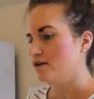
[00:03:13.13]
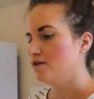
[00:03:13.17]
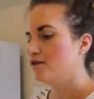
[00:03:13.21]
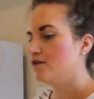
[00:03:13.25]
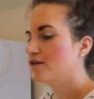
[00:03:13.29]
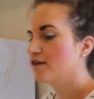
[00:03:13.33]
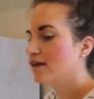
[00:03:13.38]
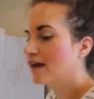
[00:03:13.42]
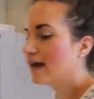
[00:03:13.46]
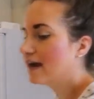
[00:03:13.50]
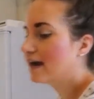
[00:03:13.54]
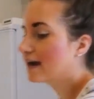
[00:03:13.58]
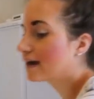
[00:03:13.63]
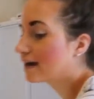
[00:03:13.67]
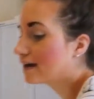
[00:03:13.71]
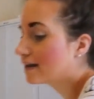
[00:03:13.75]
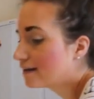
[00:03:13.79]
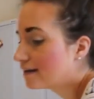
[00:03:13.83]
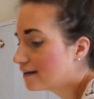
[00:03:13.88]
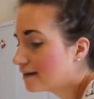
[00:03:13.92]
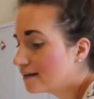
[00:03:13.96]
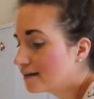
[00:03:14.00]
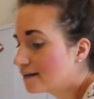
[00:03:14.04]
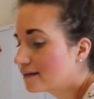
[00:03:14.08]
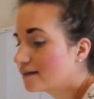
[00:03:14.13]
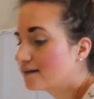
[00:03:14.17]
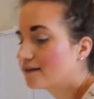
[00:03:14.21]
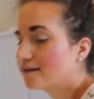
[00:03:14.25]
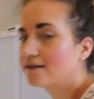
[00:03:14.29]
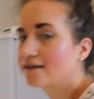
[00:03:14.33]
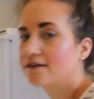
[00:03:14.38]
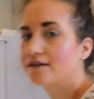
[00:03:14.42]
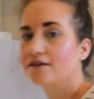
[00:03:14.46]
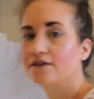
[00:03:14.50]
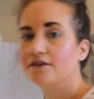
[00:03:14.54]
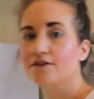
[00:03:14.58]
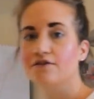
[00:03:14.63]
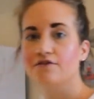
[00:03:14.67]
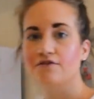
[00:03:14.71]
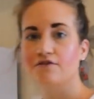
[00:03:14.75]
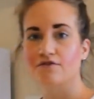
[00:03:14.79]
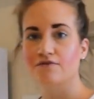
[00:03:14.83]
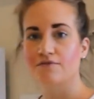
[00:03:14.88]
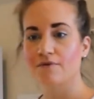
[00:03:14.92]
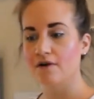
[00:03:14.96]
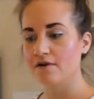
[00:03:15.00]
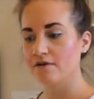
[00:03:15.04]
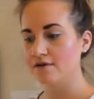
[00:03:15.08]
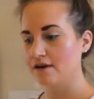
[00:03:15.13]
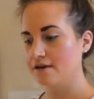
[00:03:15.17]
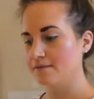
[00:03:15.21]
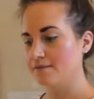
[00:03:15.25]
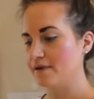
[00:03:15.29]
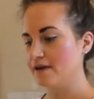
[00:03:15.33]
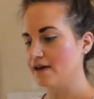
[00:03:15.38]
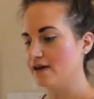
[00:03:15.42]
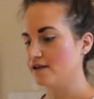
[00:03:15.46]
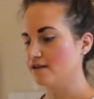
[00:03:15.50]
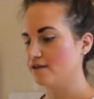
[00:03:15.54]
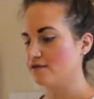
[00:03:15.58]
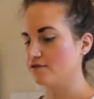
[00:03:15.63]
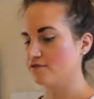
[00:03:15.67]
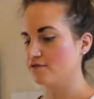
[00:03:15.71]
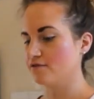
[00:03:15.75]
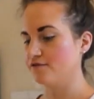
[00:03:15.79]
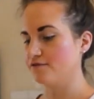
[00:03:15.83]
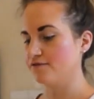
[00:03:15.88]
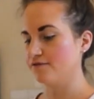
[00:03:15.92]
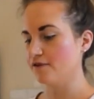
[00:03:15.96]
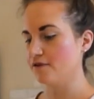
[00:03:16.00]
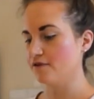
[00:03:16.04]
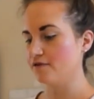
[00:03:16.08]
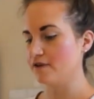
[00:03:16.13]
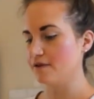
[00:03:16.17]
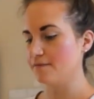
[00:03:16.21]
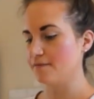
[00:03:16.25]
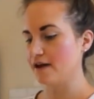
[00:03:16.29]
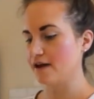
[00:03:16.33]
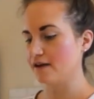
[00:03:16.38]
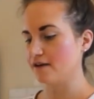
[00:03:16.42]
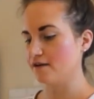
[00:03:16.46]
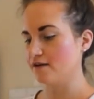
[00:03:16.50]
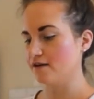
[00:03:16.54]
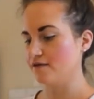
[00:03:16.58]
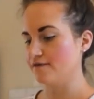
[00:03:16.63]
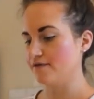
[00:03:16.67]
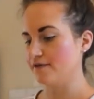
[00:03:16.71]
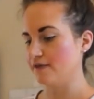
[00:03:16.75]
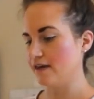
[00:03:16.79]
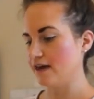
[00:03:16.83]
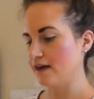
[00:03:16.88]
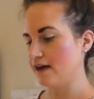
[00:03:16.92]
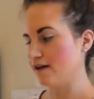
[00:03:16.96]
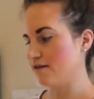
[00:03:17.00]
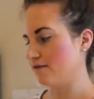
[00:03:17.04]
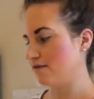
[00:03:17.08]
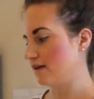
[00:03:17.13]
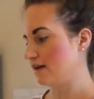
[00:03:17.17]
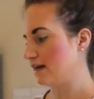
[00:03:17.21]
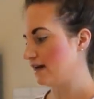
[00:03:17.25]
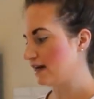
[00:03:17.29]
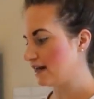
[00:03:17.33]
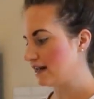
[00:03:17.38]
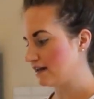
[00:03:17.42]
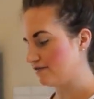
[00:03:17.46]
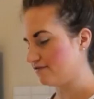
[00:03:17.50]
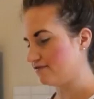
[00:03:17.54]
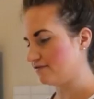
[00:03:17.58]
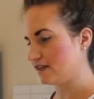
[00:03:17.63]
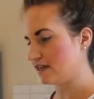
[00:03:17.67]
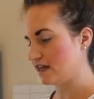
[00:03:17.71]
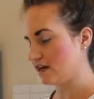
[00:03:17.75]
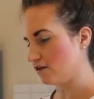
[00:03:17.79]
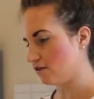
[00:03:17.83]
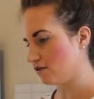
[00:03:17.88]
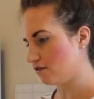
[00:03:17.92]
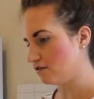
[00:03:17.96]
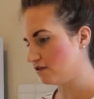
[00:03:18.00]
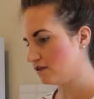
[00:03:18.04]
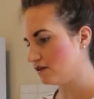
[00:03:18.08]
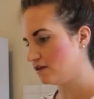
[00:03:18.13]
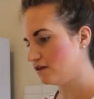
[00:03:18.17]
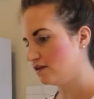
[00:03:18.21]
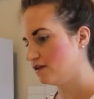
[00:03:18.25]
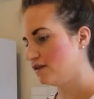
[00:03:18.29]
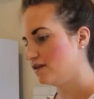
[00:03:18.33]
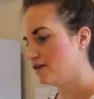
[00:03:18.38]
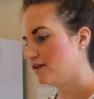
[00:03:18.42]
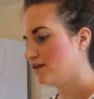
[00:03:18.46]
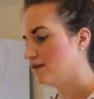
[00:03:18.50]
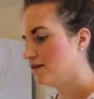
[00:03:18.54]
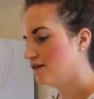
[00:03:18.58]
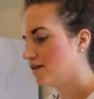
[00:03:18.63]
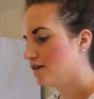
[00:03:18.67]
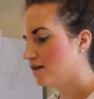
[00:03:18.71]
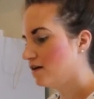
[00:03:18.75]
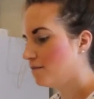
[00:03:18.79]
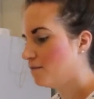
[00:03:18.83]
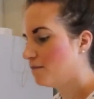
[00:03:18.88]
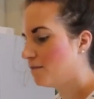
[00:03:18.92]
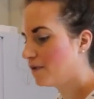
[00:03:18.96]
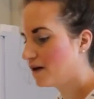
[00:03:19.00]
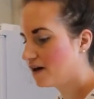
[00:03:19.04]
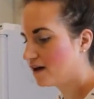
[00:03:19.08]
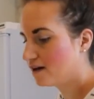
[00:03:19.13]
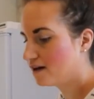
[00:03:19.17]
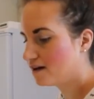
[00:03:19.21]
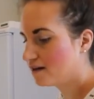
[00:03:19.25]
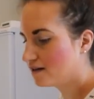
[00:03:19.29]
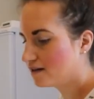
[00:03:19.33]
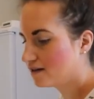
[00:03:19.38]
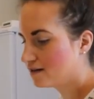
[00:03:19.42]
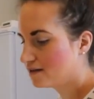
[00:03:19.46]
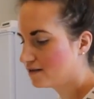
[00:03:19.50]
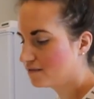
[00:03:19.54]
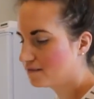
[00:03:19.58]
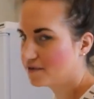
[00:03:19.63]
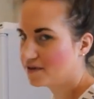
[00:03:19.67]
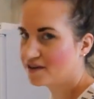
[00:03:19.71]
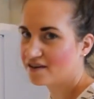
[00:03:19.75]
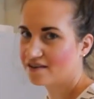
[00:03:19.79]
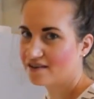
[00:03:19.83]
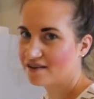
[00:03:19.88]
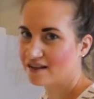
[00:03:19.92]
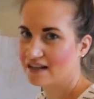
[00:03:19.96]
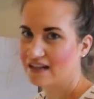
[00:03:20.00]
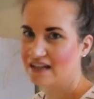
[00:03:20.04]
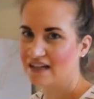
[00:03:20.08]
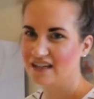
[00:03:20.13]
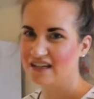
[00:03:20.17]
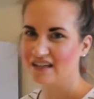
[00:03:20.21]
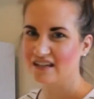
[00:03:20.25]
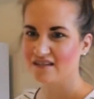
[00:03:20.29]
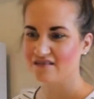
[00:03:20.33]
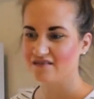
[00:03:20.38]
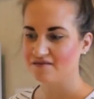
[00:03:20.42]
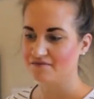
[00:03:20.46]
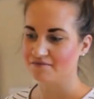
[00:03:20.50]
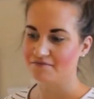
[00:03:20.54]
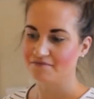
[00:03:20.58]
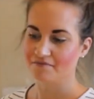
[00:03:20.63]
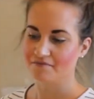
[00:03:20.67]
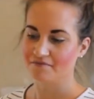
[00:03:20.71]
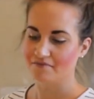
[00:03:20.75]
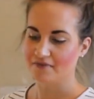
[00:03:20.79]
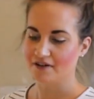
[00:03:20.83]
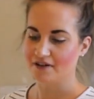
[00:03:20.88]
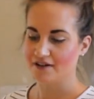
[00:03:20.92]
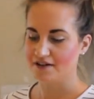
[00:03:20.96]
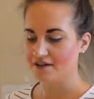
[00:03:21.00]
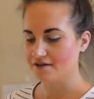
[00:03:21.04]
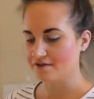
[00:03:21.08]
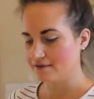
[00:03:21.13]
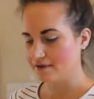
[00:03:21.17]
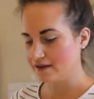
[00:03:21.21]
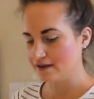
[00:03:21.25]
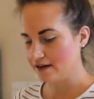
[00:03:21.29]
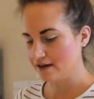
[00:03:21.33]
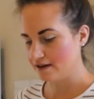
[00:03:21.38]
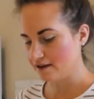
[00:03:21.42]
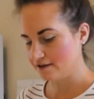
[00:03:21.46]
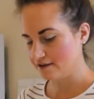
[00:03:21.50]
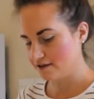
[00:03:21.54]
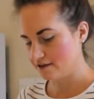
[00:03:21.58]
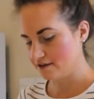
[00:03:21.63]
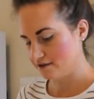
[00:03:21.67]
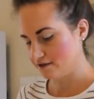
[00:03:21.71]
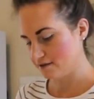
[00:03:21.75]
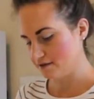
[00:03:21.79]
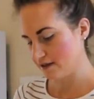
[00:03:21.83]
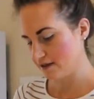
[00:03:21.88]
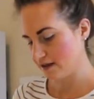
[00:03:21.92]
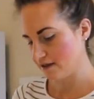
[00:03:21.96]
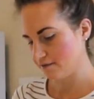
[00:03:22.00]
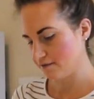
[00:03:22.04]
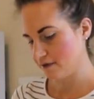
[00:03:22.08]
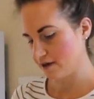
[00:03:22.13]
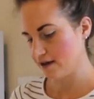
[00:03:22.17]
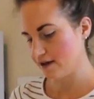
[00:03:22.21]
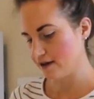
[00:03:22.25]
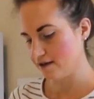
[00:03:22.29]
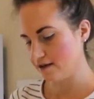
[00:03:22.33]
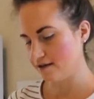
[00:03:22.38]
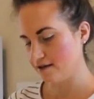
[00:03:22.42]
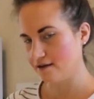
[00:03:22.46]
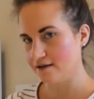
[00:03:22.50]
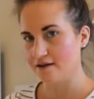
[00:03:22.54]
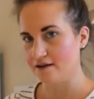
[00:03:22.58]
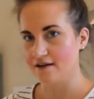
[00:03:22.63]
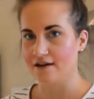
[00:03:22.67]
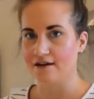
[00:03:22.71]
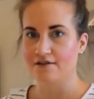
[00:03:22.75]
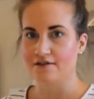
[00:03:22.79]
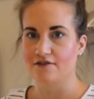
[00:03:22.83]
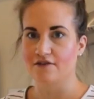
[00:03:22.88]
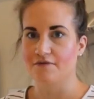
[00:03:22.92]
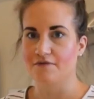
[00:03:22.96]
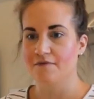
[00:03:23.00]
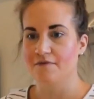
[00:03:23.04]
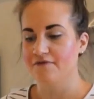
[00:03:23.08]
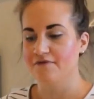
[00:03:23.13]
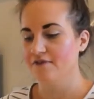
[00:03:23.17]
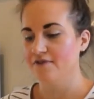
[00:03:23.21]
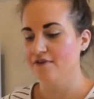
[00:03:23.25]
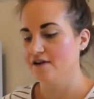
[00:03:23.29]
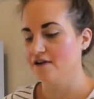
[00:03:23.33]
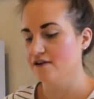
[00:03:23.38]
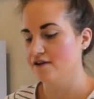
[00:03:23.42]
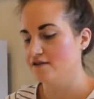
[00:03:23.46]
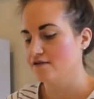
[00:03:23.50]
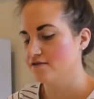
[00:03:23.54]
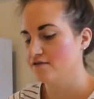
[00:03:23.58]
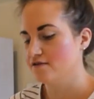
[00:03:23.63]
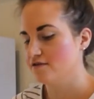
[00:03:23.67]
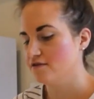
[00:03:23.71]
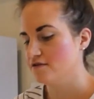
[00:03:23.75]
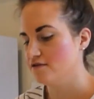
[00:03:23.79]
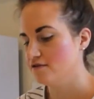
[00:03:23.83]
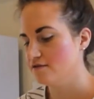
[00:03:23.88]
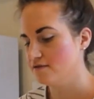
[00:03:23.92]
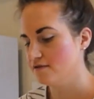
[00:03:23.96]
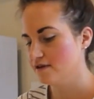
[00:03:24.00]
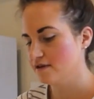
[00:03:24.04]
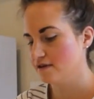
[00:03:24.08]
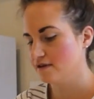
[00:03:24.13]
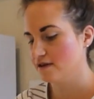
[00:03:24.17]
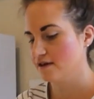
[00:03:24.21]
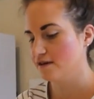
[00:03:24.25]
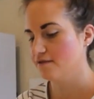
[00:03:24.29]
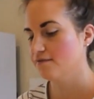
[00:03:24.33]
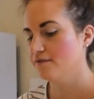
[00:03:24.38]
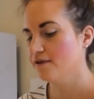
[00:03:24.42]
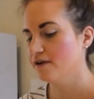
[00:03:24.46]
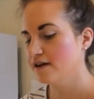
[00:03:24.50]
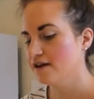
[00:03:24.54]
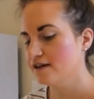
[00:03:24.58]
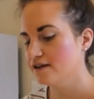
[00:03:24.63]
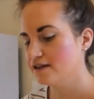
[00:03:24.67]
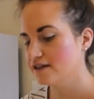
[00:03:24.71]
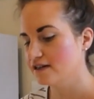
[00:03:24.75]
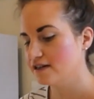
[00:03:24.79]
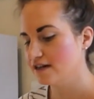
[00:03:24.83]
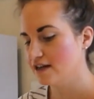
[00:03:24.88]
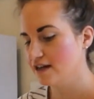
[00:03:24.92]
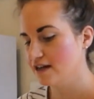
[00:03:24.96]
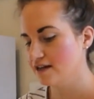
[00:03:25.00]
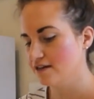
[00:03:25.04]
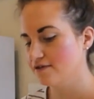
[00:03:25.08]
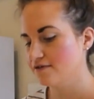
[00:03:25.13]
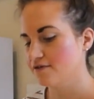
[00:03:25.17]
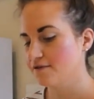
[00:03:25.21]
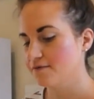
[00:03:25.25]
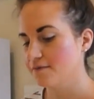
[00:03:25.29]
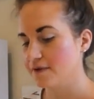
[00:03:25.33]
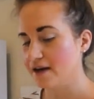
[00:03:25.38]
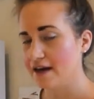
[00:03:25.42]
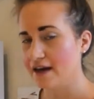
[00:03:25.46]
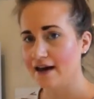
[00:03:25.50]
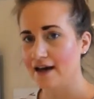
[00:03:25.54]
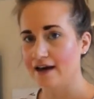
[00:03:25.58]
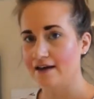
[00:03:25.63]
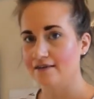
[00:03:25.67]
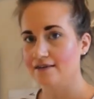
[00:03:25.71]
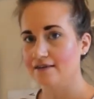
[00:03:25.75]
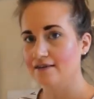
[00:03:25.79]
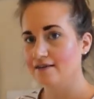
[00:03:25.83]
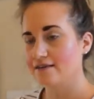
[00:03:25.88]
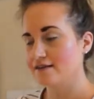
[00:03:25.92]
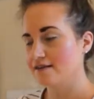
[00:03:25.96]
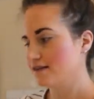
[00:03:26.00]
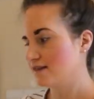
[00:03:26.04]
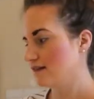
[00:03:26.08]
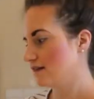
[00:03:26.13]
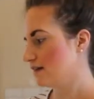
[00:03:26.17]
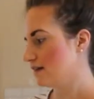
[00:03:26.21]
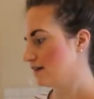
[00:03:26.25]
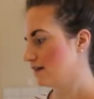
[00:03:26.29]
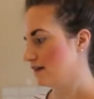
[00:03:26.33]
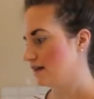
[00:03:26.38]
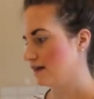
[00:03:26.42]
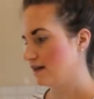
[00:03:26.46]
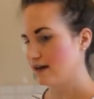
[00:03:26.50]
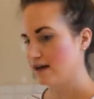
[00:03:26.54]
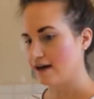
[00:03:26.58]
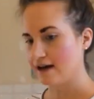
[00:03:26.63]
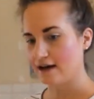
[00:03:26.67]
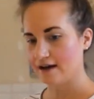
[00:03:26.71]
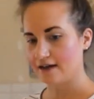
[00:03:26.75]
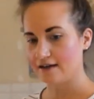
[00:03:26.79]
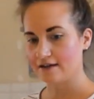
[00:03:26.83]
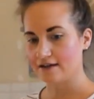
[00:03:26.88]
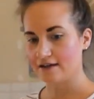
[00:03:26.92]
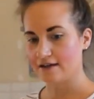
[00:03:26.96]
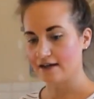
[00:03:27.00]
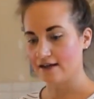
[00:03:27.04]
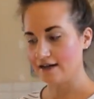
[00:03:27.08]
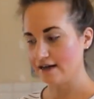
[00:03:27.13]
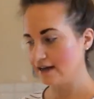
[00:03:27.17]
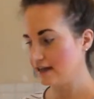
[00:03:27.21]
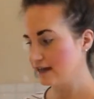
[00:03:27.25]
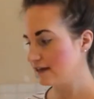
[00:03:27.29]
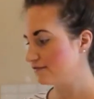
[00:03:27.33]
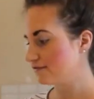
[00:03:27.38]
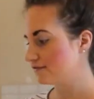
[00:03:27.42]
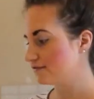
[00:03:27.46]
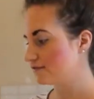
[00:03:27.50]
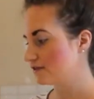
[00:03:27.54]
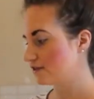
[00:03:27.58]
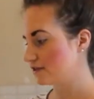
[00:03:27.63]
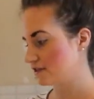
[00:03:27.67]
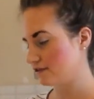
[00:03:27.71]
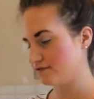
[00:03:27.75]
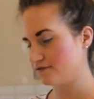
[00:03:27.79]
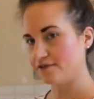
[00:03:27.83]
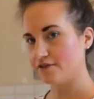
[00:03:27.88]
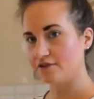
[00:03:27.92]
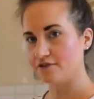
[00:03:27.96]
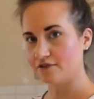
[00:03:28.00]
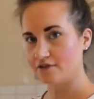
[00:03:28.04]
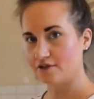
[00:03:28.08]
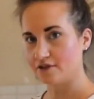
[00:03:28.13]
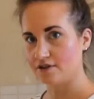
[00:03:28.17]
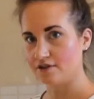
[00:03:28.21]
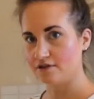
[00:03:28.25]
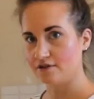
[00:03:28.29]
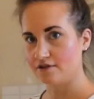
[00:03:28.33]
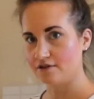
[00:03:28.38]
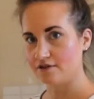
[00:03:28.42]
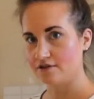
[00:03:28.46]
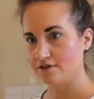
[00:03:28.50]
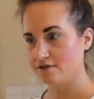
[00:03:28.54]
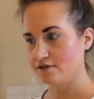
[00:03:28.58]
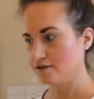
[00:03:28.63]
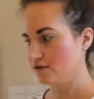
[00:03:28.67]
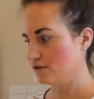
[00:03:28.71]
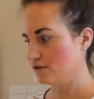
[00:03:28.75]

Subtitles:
You can use your rolling pin and sort of fold it back over there and lift it on, but personally I don't really like to do it that way. I just prefer to get right underneath my hands and lift the fondant